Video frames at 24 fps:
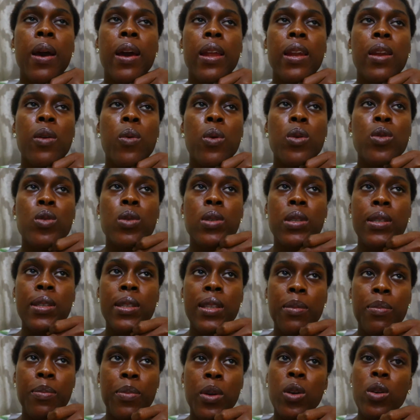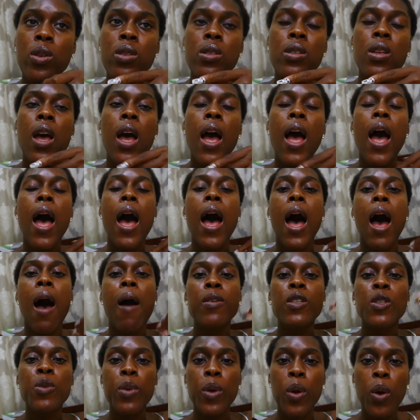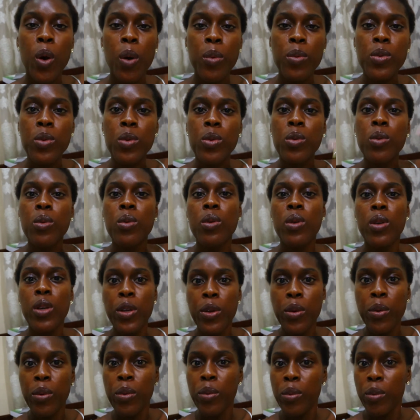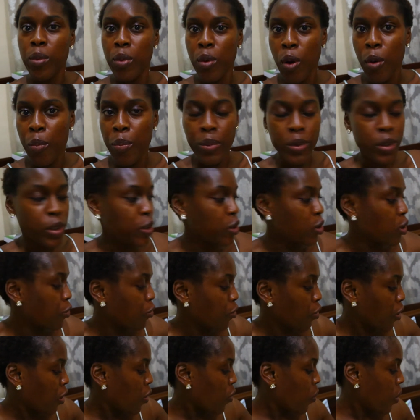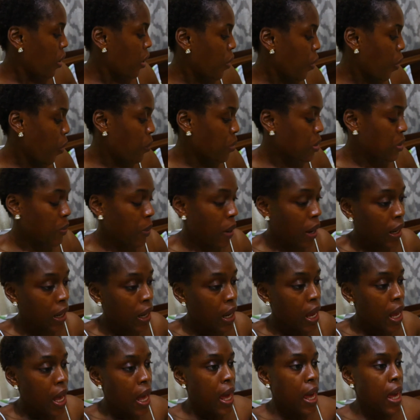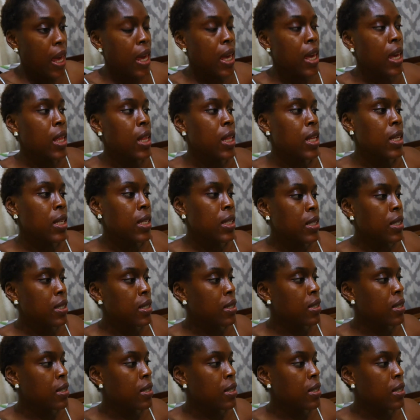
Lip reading: I didn't want to sleep because I have to be up to, you know, open the door for him when he comes back. It is